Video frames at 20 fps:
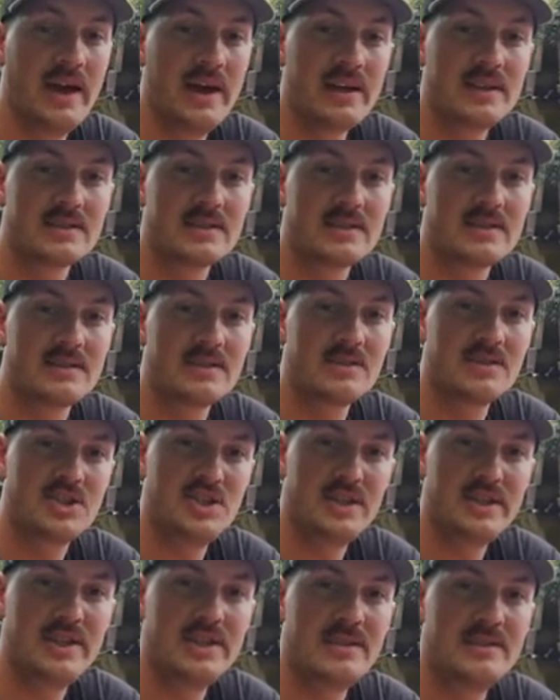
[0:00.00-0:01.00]
eggs,
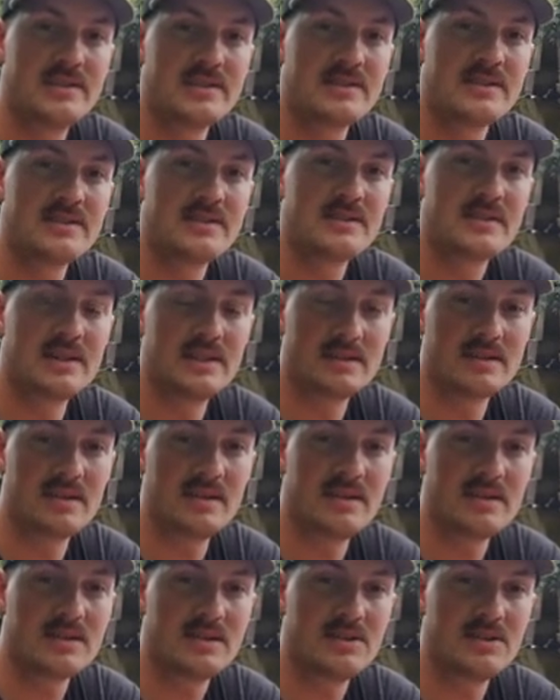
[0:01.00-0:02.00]
cheese, and
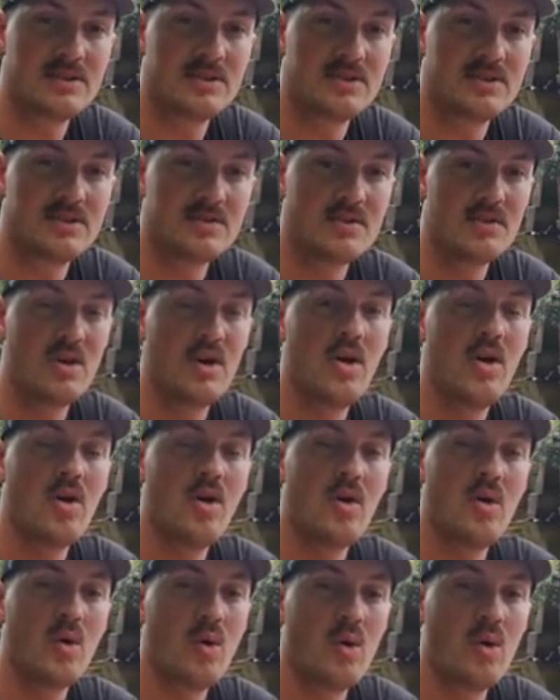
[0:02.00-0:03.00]
sausage,
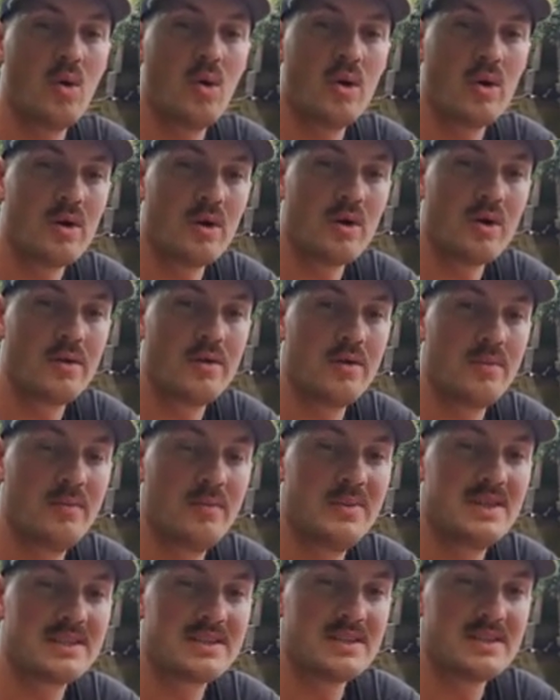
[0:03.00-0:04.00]
or
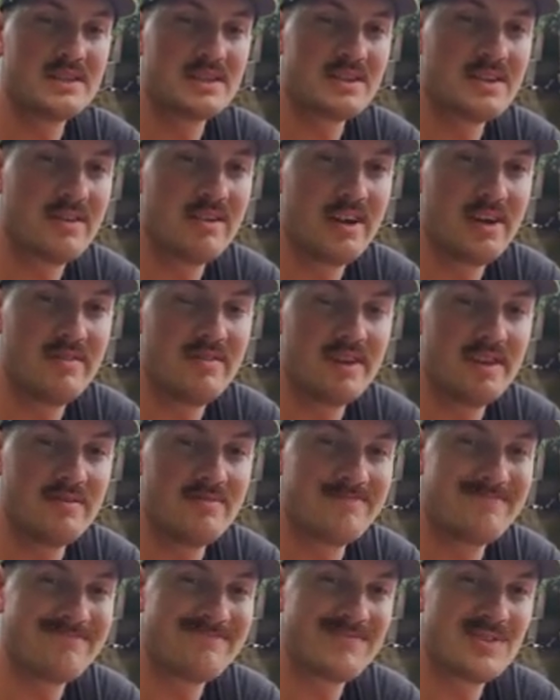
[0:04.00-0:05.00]
biscuits and
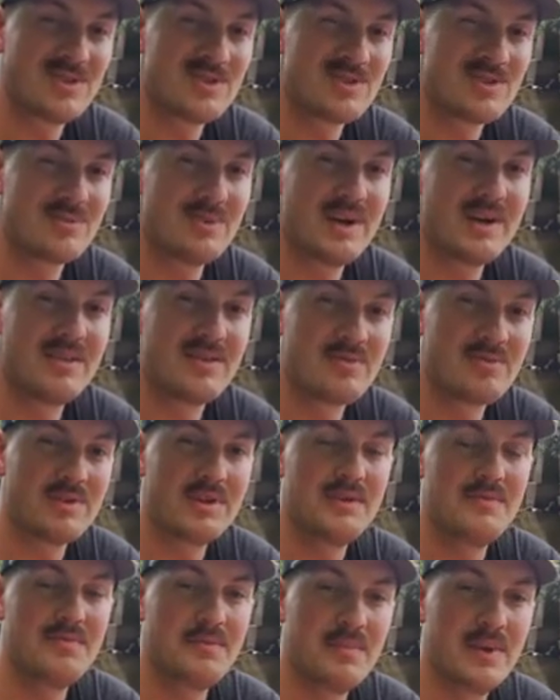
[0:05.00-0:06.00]
gravy. Those are my
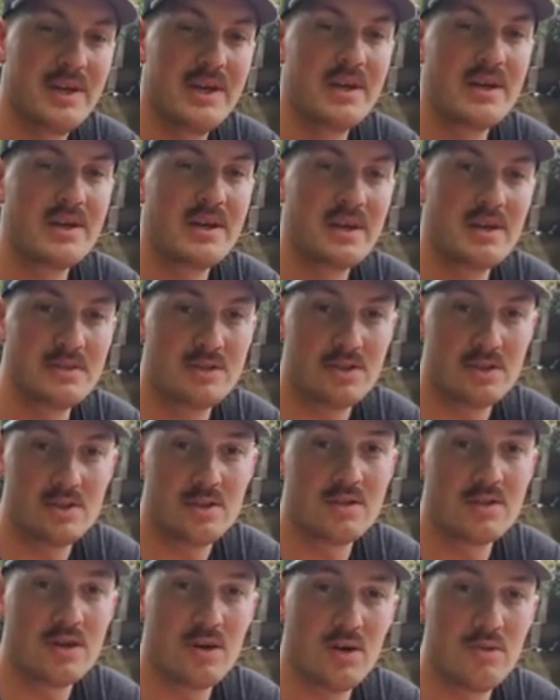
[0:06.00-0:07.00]
three big
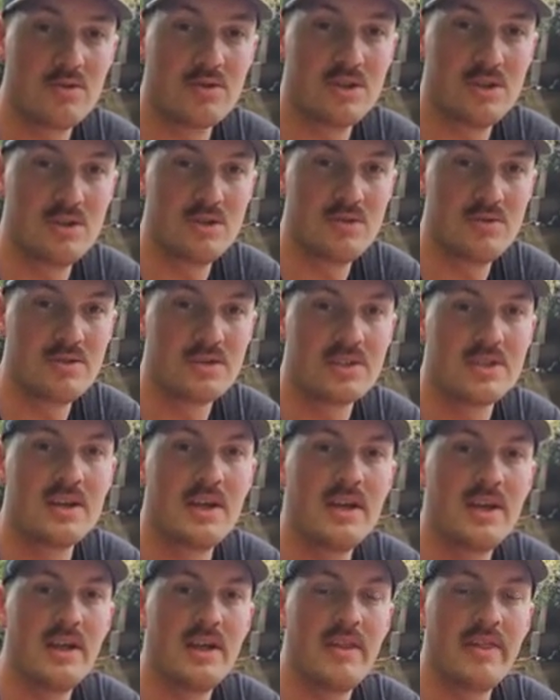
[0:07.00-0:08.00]
go-tos
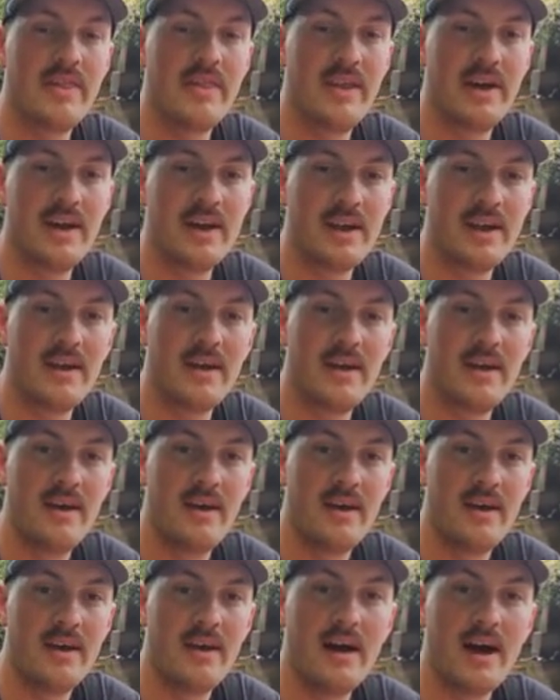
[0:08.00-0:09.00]
that
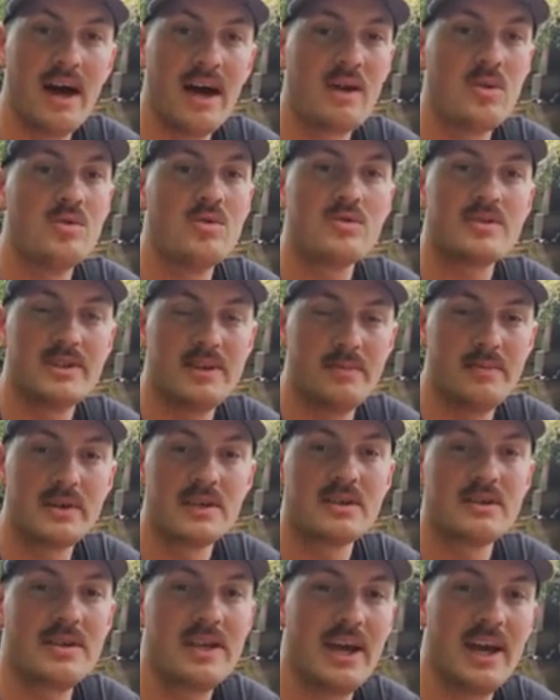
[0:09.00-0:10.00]
I will
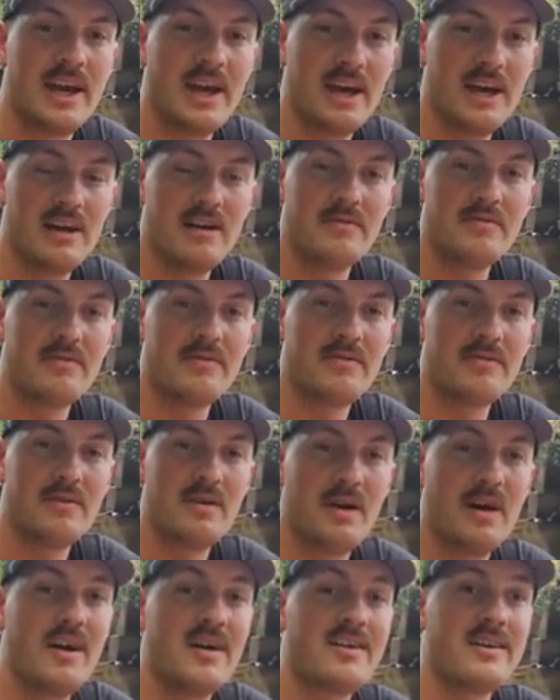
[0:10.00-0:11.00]
typically have
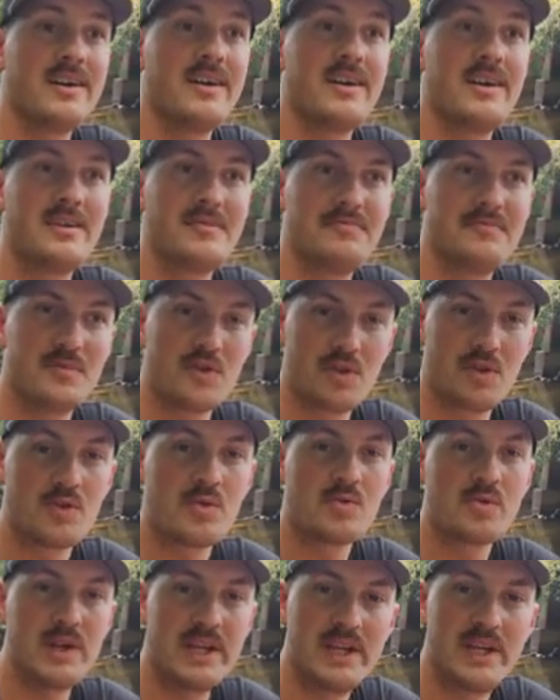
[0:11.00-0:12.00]
on a
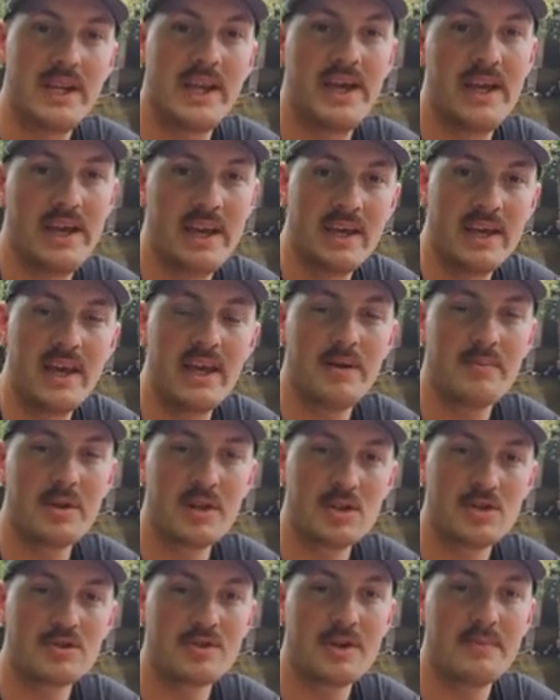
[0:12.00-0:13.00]
3-day
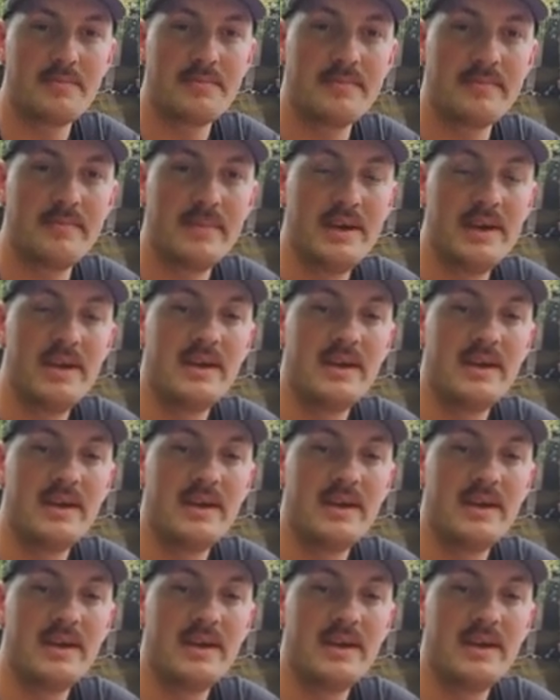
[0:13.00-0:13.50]
camping trip.